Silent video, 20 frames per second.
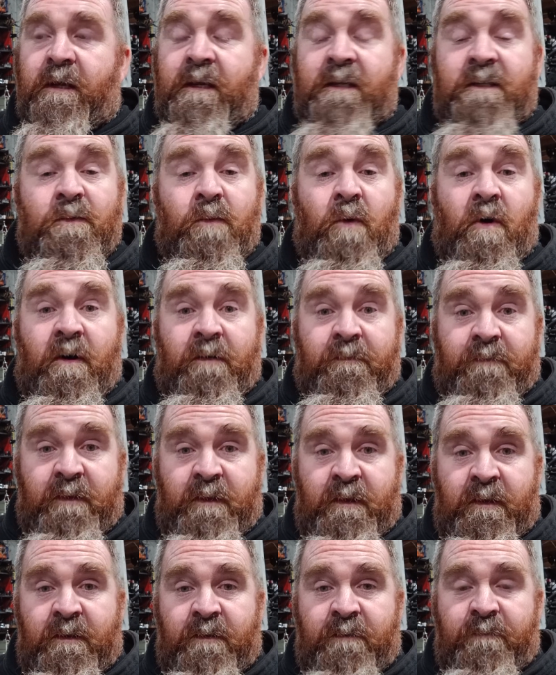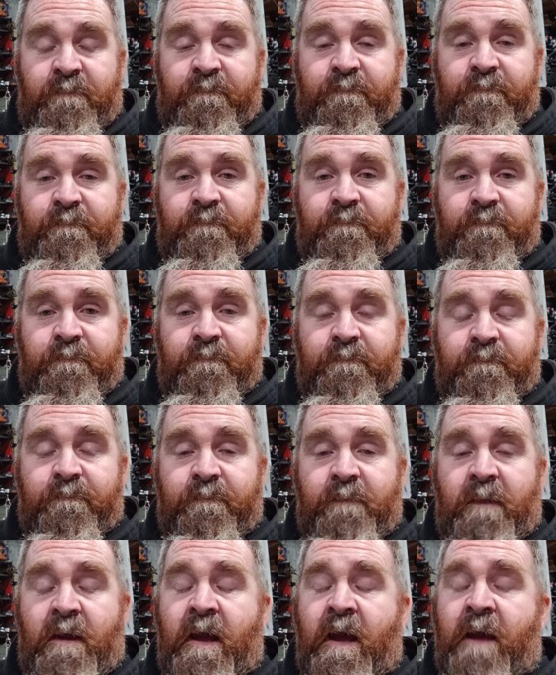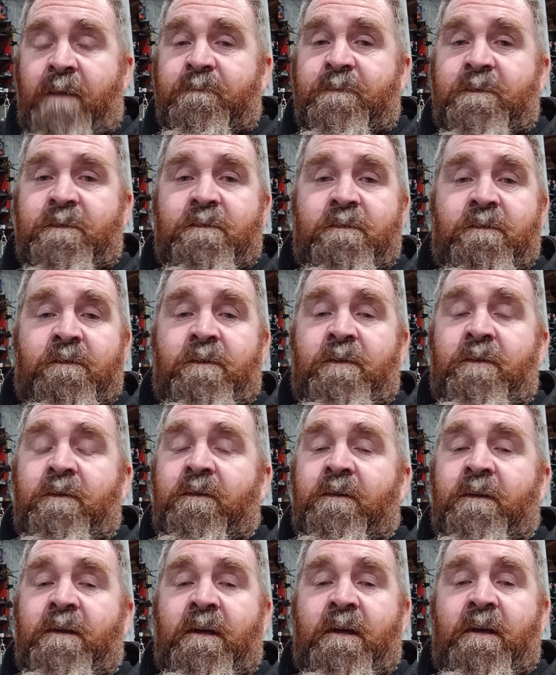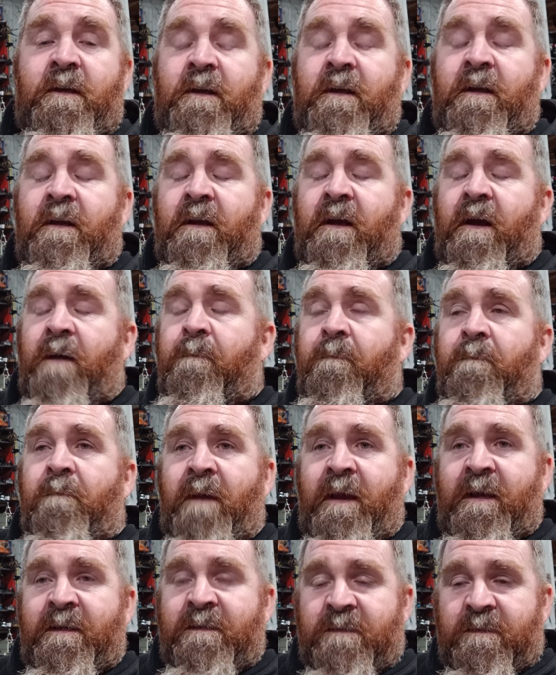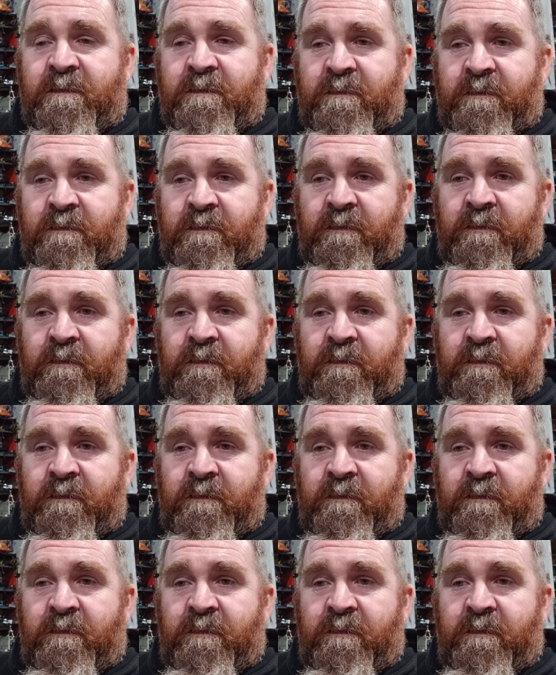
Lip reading: his wife there, absolutely a mess.